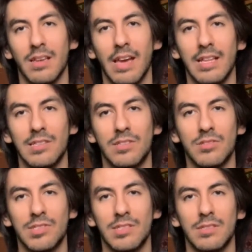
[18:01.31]

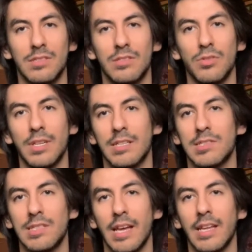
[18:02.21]
to an
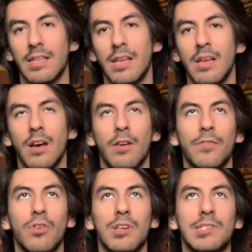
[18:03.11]
extent. Of
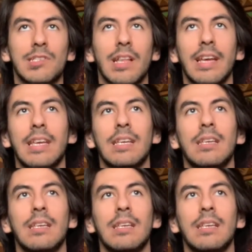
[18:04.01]
course, of